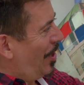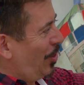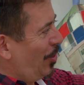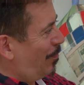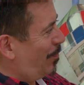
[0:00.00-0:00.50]

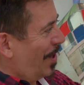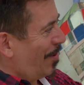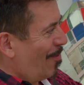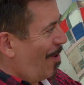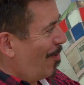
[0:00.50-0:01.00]
You've
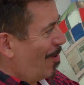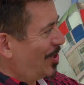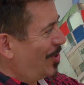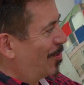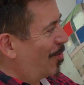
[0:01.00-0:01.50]
done Rara
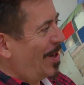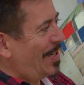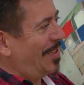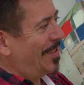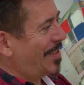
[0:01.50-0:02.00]
Zoo
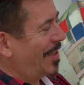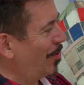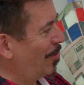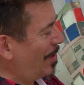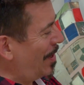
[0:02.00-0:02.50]
craziness, then
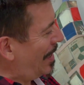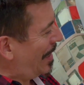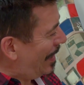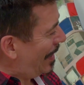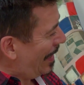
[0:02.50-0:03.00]
you're.
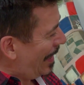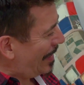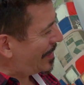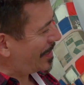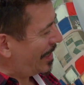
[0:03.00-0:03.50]

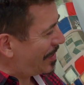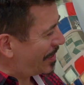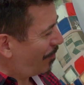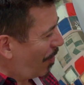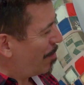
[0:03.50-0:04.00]
It's,
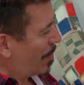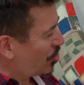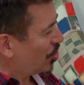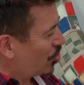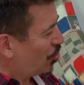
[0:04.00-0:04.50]
it's very
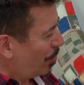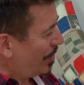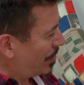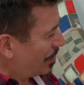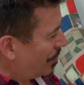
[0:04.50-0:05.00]
much a
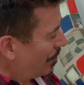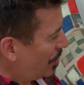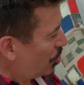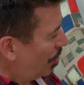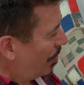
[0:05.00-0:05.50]
joint
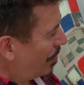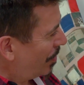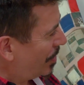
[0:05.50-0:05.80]
vision